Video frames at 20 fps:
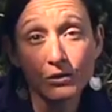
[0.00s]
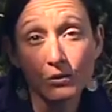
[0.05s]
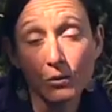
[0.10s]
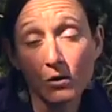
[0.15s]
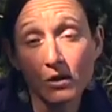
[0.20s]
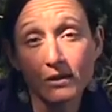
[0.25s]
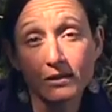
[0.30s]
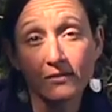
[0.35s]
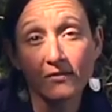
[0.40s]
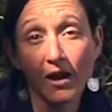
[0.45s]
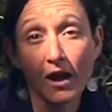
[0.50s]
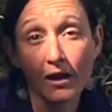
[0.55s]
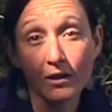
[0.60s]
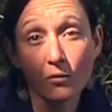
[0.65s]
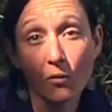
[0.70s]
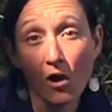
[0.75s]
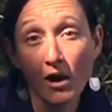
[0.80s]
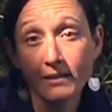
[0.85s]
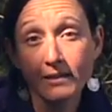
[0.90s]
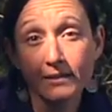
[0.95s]
source of
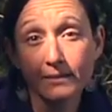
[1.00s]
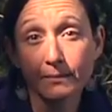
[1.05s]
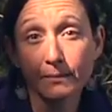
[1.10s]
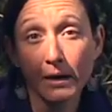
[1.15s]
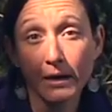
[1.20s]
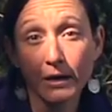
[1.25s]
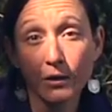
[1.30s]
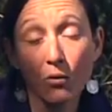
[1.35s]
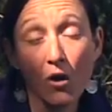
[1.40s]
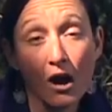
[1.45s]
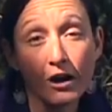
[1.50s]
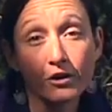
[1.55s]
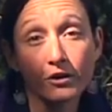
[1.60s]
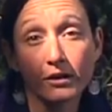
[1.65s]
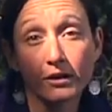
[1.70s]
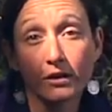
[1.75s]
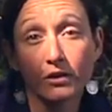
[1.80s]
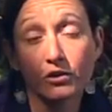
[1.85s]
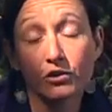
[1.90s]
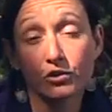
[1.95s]
unwanted muddy water
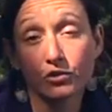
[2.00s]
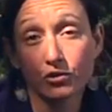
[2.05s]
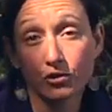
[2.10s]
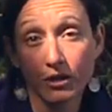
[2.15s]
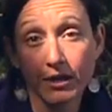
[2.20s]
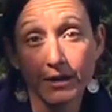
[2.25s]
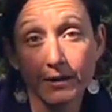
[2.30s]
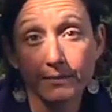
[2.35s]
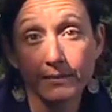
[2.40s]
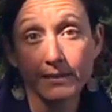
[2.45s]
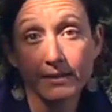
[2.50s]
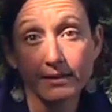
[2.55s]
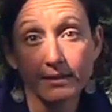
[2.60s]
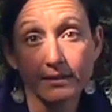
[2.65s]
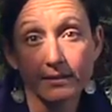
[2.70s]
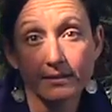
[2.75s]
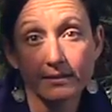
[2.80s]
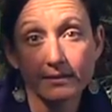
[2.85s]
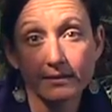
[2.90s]
in our streams.